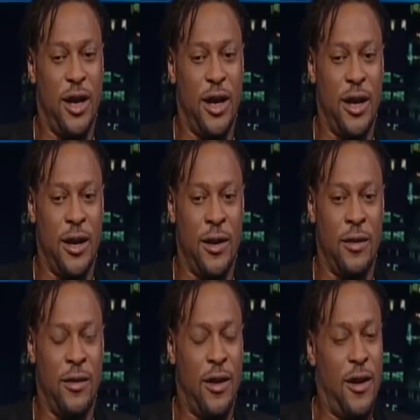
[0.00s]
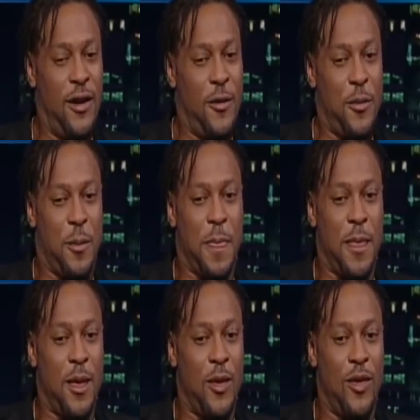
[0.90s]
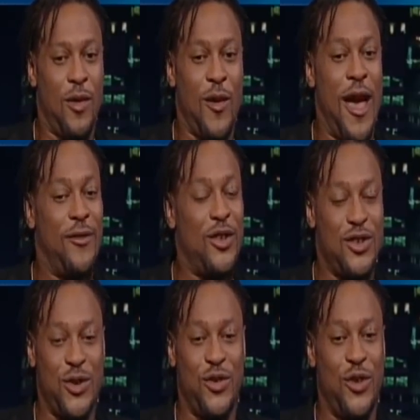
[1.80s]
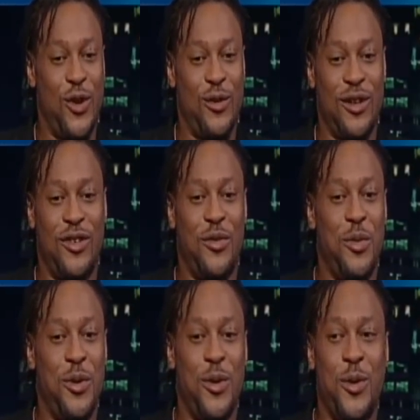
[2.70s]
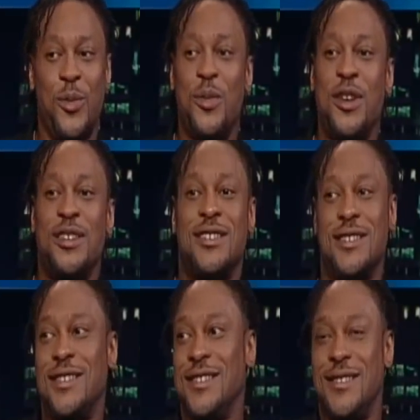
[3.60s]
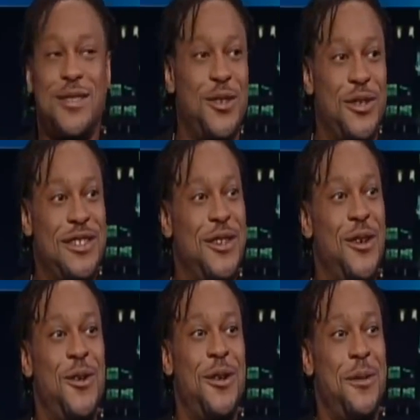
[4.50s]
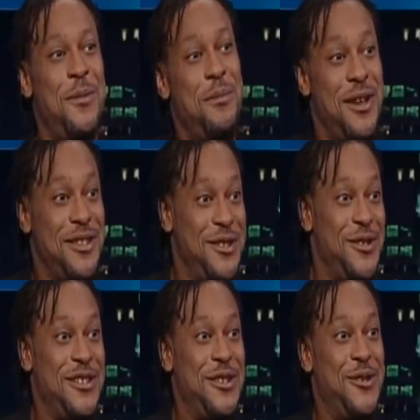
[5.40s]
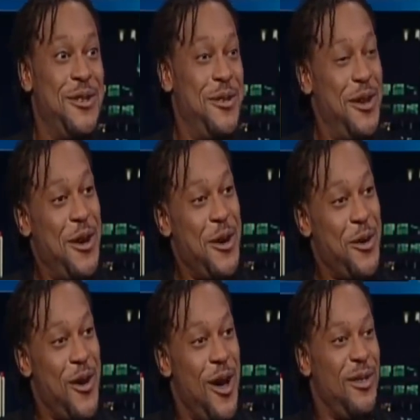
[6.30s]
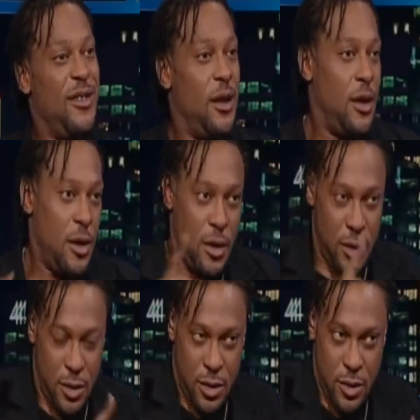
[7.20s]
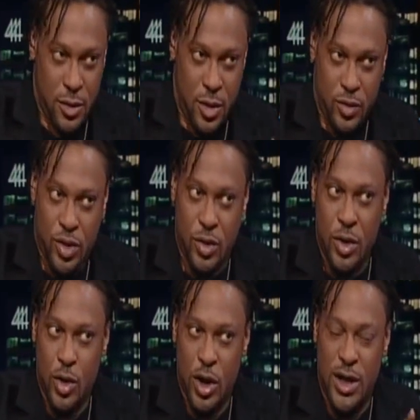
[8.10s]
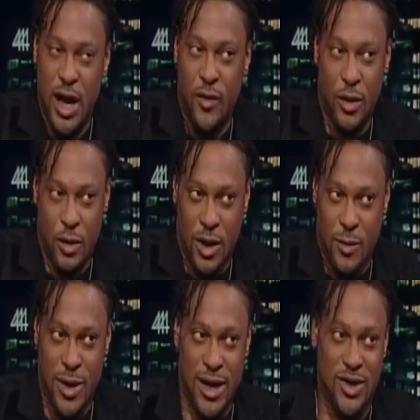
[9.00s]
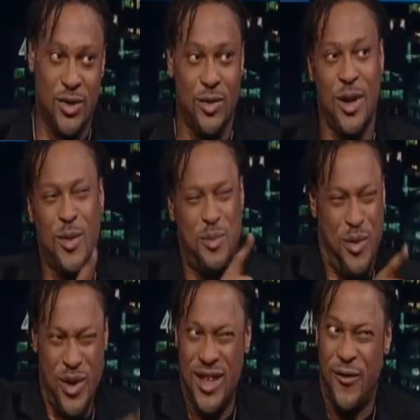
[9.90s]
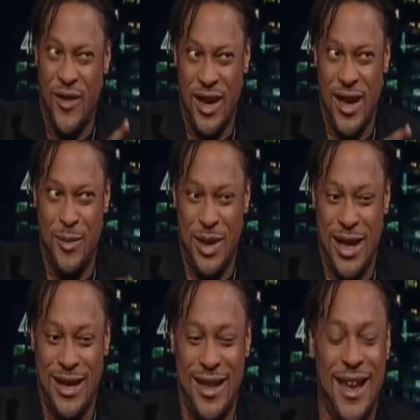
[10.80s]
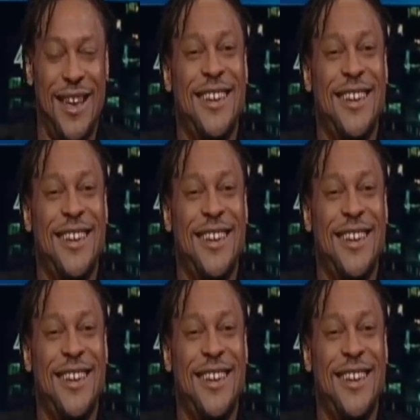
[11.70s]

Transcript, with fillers: And after church service, you know, sister so and so or mother so and so would grab you. Don't you, you know, the devil gonna come at you, and they would mm -hmm. point their finger at me like that. Mm